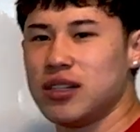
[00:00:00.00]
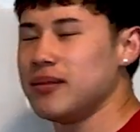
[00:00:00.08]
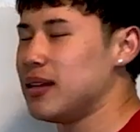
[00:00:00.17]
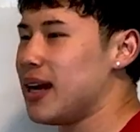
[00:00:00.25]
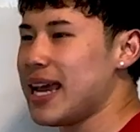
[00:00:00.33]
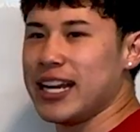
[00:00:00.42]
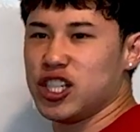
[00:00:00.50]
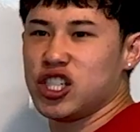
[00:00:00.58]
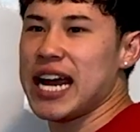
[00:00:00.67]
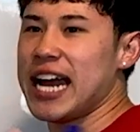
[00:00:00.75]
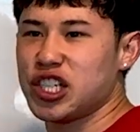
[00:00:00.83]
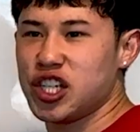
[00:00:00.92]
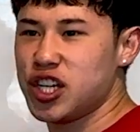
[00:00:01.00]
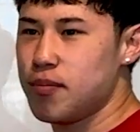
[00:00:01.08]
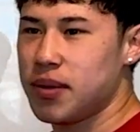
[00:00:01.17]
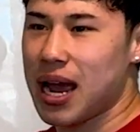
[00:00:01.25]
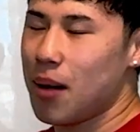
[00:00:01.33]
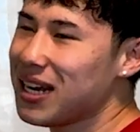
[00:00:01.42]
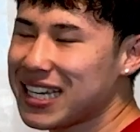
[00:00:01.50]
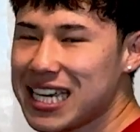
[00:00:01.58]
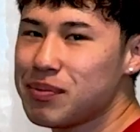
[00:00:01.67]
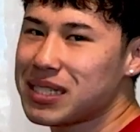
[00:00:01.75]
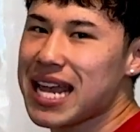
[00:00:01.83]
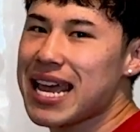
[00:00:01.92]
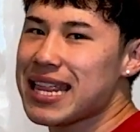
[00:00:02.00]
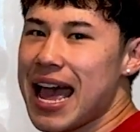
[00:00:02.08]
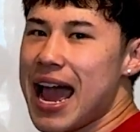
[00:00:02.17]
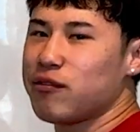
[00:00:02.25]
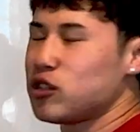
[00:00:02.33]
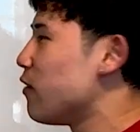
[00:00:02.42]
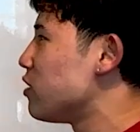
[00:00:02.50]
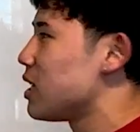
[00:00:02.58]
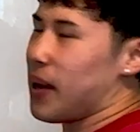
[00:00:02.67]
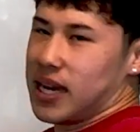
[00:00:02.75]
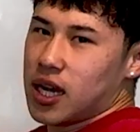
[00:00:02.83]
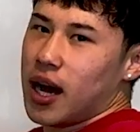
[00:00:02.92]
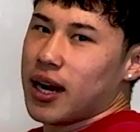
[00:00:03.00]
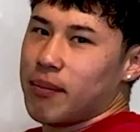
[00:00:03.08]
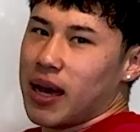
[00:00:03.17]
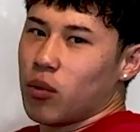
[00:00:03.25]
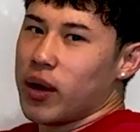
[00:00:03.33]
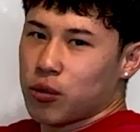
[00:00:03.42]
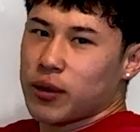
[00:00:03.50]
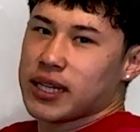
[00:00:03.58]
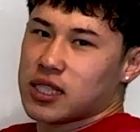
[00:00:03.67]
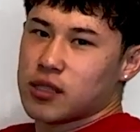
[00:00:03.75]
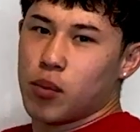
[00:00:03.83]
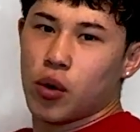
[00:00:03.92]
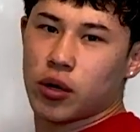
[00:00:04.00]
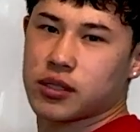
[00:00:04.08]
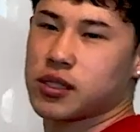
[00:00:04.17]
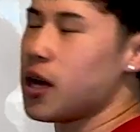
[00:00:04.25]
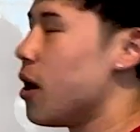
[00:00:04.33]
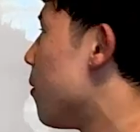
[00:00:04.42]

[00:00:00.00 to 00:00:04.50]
Again, ChatGPT. I'm gonna keep saying that after every time I cut it. By the way, to race sports. So